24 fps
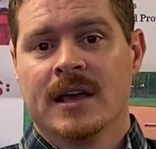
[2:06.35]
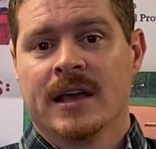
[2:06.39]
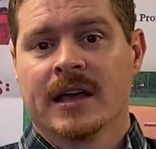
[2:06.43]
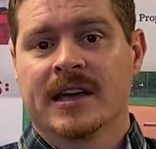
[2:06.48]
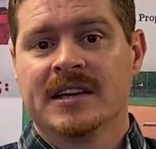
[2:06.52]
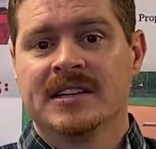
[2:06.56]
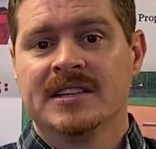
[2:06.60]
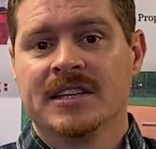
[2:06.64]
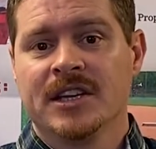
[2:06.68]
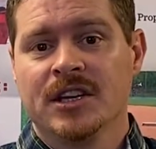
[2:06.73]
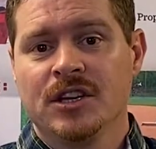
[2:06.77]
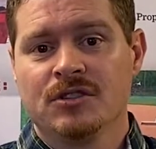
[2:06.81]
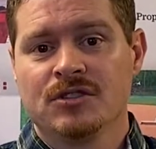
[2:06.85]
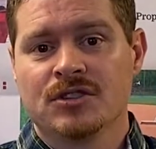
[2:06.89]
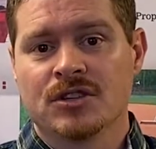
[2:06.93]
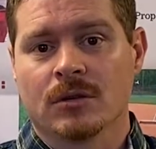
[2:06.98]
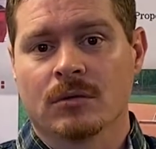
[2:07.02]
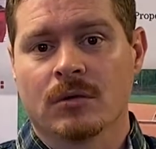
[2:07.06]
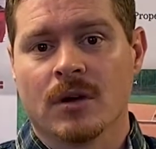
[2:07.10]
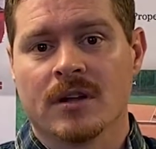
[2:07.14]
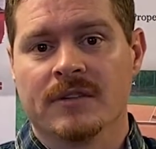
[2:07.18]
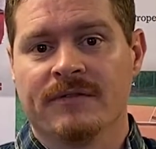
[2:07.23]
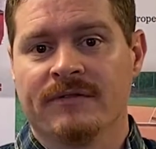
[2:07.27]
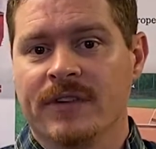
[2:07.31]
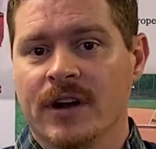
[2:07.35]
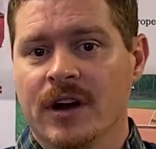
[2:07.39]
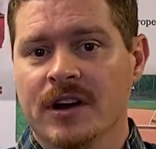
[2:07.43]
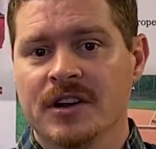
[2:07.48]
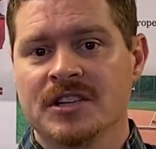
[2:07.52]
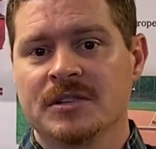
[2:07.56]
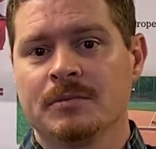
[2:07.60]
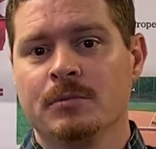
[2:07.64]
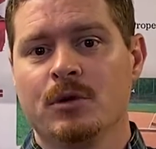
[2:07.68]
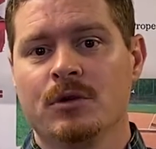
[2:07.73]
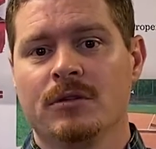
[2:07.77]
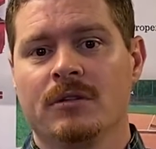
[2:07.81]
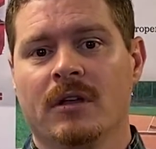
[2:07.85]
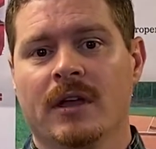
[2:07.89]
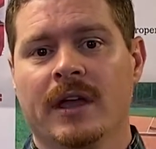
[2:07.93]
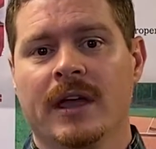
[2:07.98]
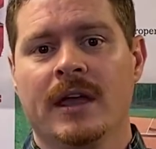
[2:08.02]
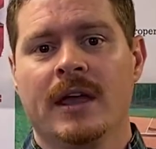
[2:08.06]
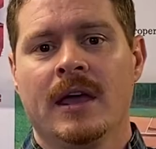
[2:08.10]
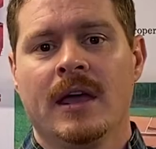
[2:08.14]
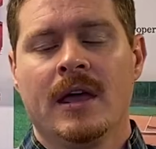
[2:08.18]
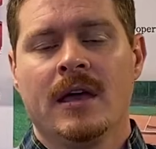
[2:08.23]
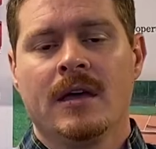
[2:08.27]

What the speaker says: continues to run very smoothly